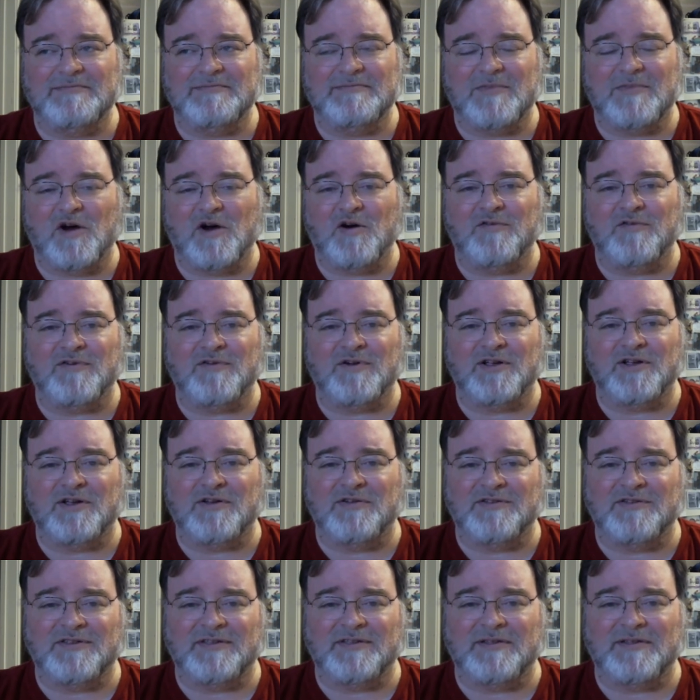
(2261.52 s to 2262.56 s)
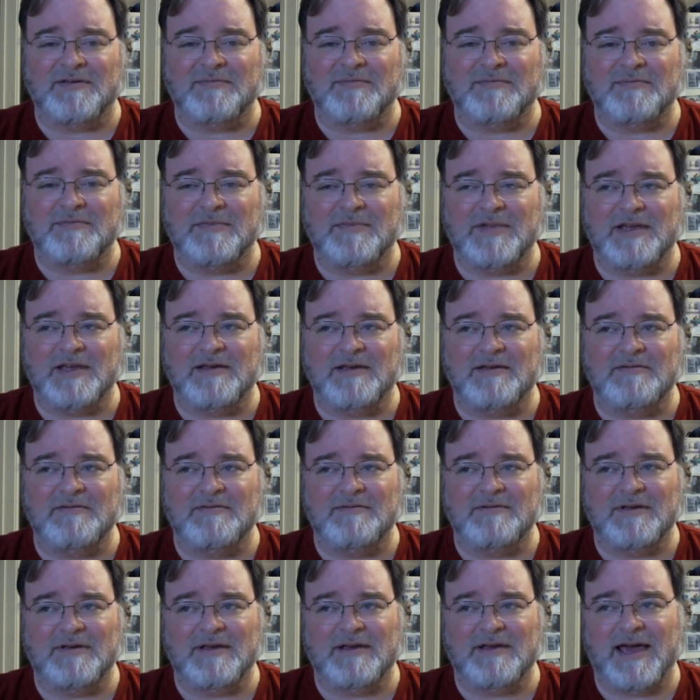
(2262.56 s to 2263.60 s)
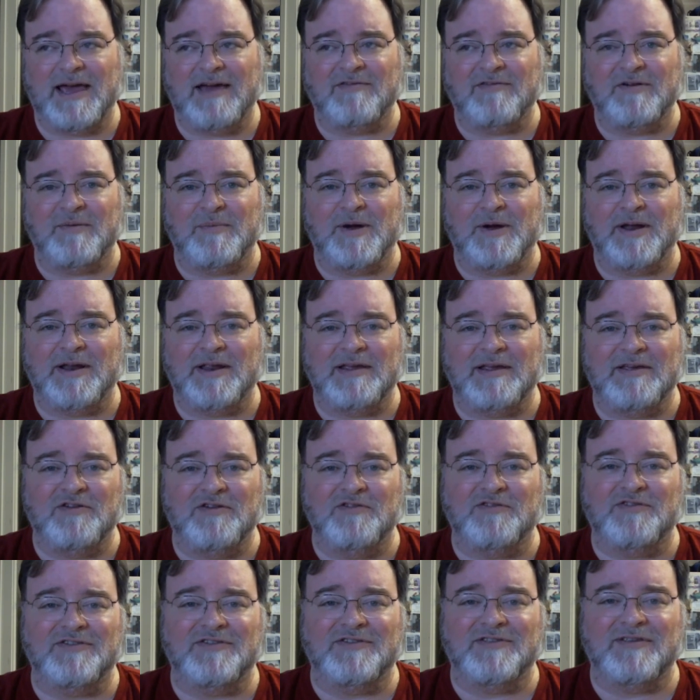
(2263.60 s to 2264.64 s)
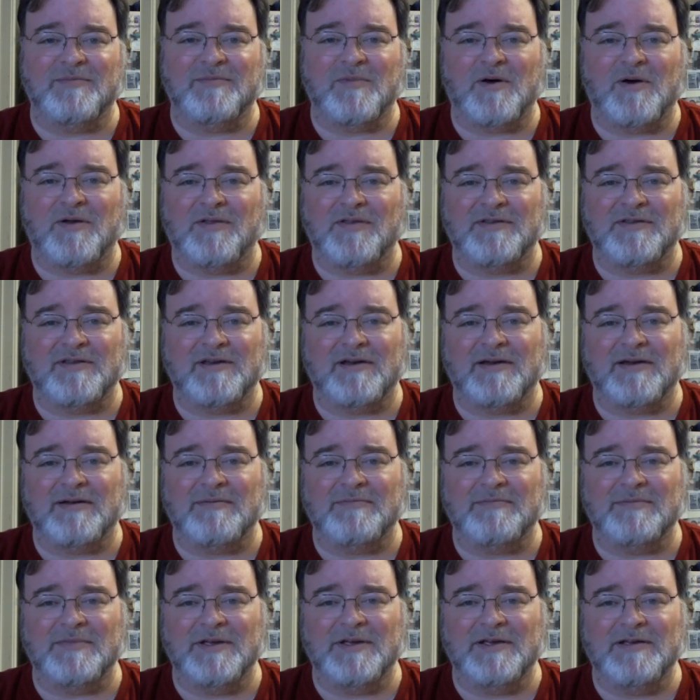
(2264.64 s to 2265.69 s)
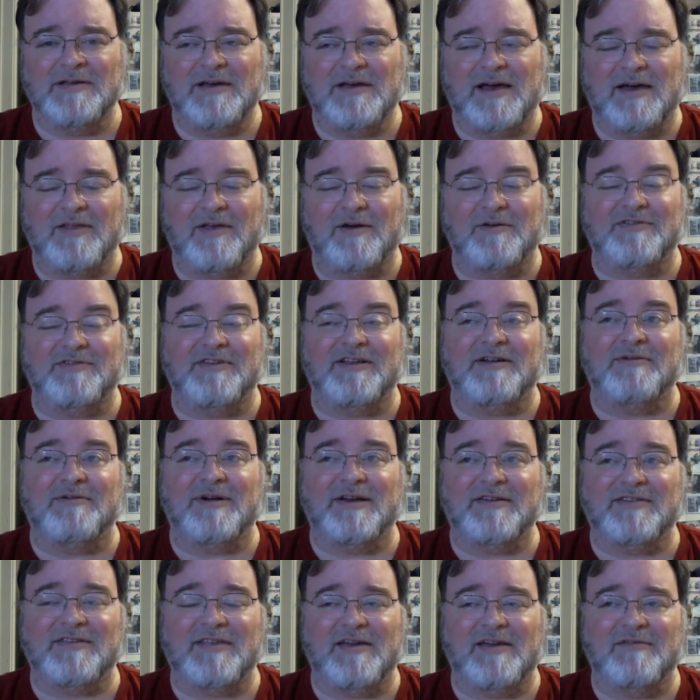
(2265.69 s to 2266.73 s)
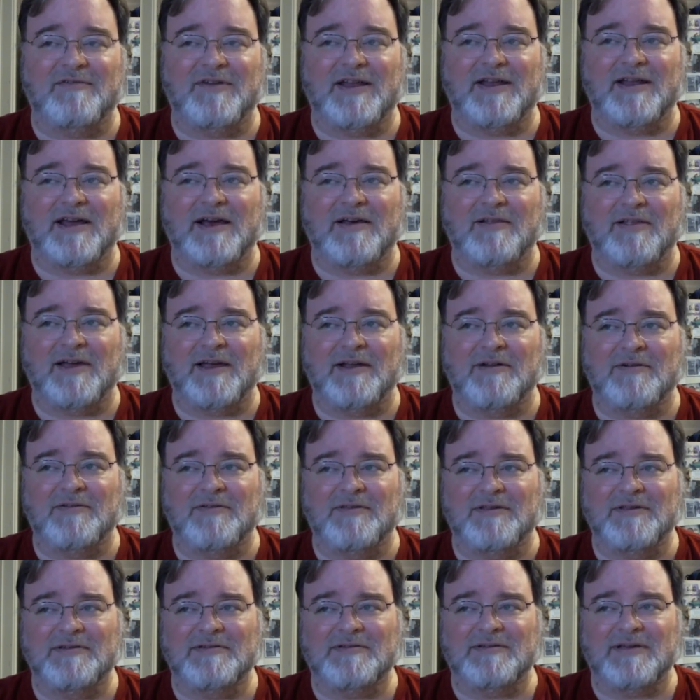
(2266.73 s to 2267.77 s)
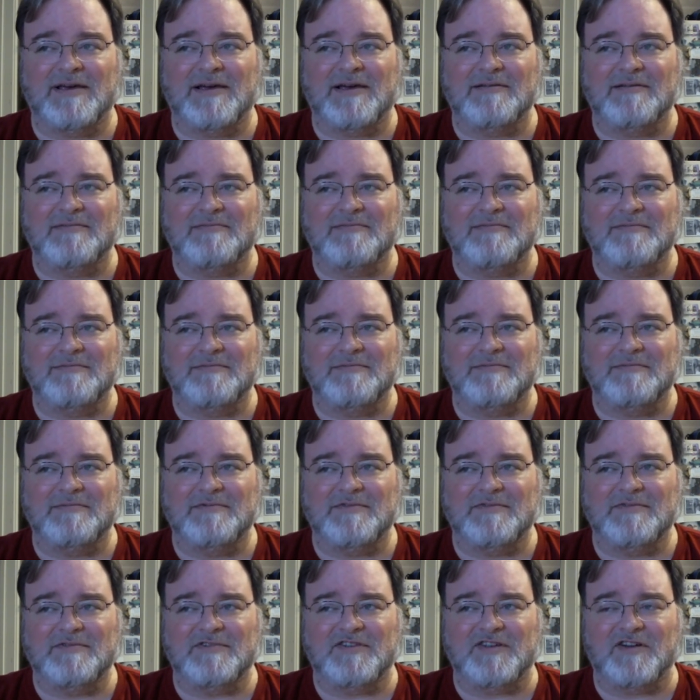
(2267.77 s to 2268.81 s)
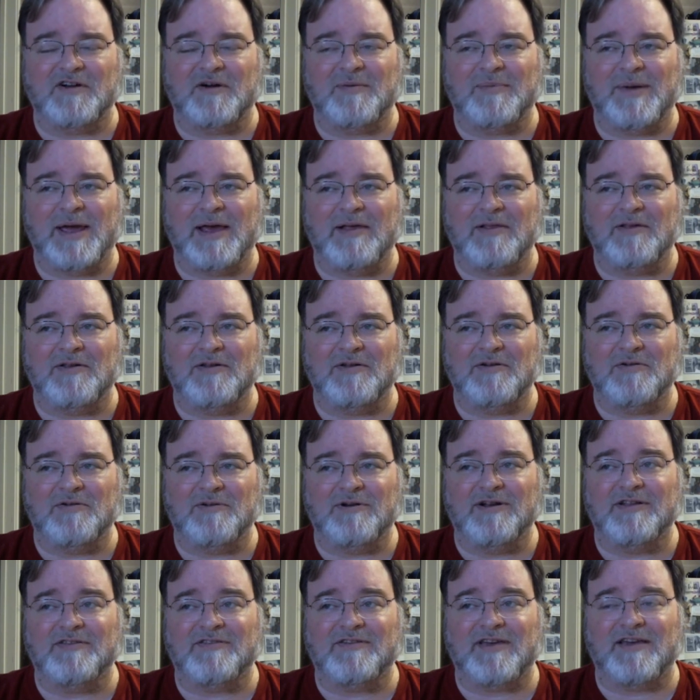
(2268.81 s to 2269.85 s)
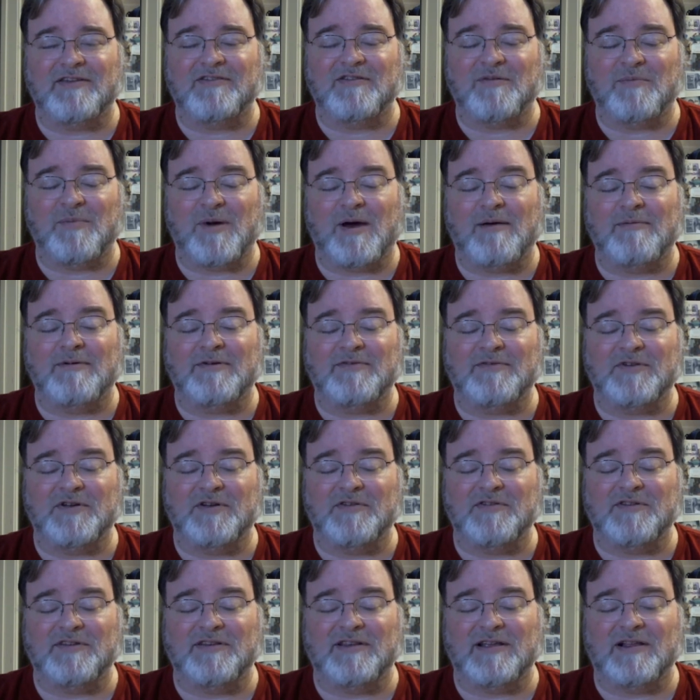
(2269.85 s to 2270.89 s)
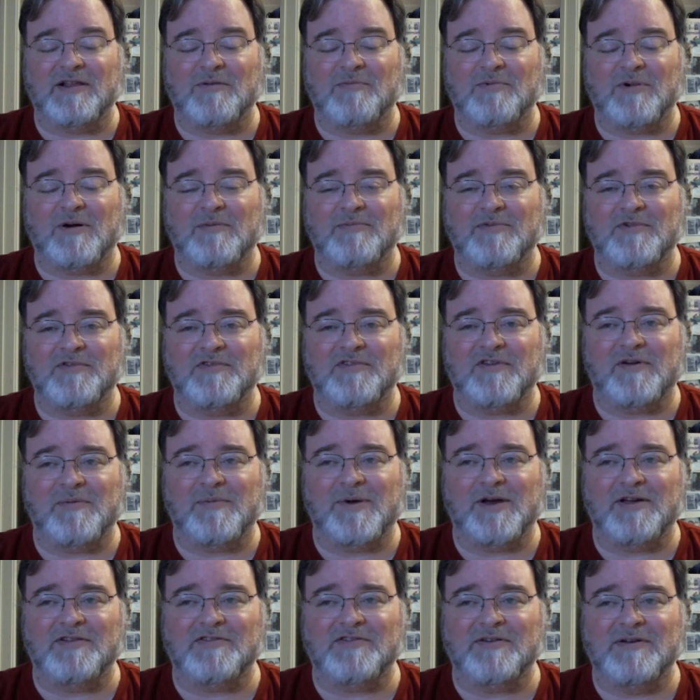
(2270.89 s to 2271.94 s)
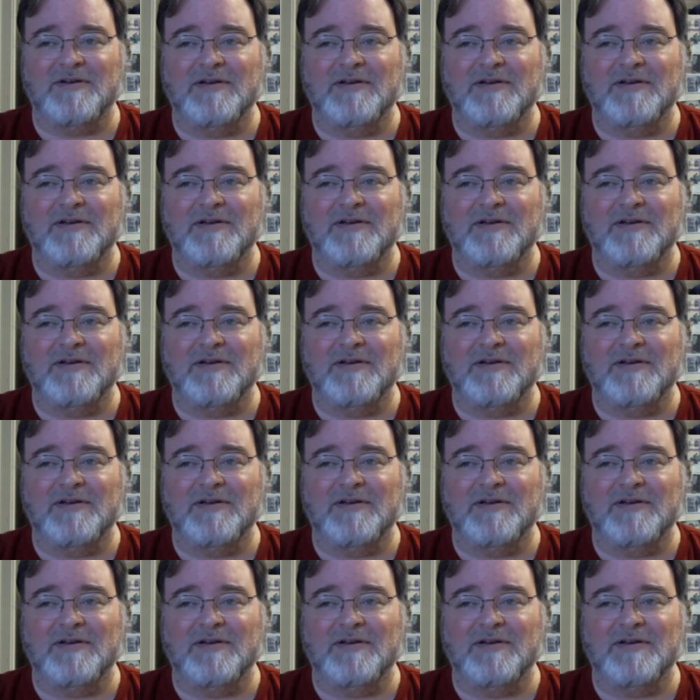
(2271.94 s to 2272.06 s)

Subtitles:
overusing them. Everybody uses them all the time. Well, that was interesting. They found out later that Sarah Palin, who criticized Obama for using teleprompters so much,